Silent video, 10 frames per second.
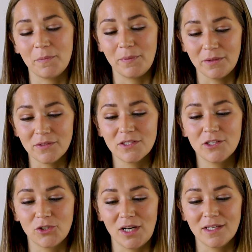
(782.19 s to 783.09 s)
It builds
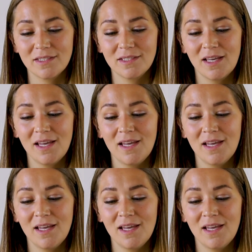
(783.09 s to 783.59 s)
the trust.